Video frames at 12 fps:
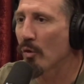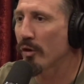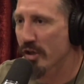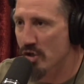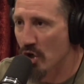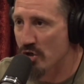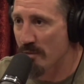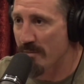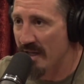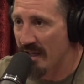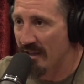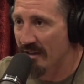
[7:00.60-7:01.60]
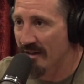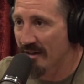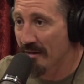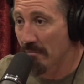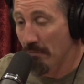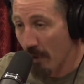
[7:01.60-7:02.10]
in charge of me.
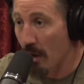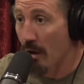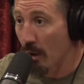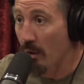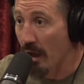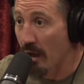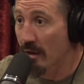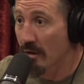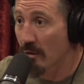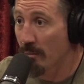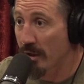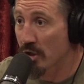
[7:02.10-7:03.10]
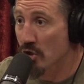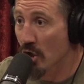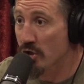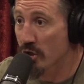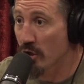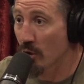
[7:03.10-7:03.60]
Okay, be in
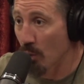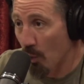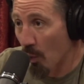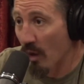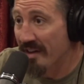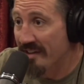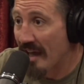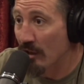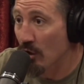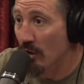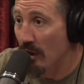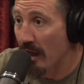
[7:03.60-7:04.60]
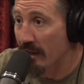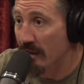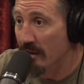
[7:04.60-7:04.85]
charge of you. What does that look like?